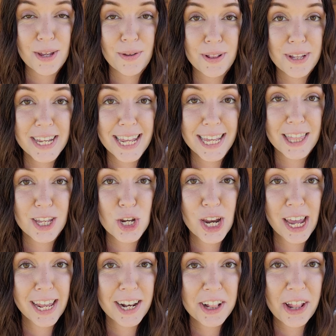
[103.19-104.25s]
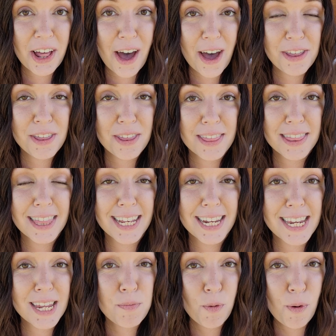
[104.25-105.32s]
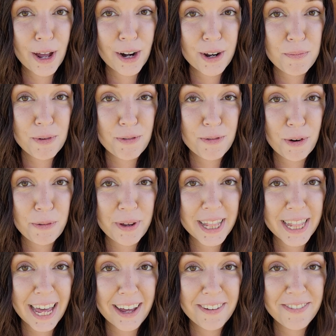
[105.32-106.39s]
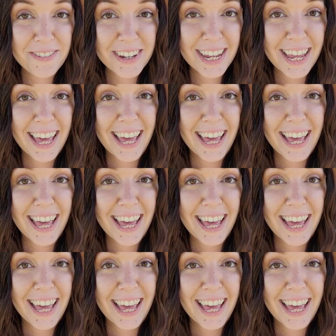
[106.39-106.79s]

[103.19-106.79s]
it looks like the shade cloth, the deep watering before we left,